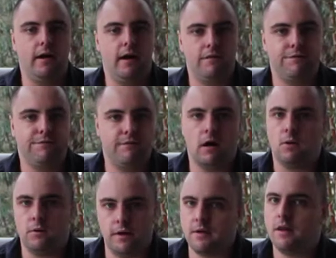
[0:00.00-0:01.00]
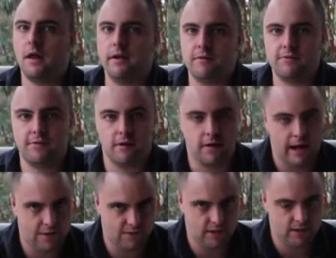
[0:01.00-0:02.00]
I've owned other lights that are
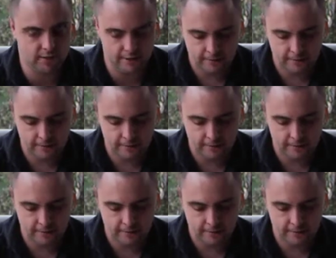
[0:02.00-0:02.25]
heavier,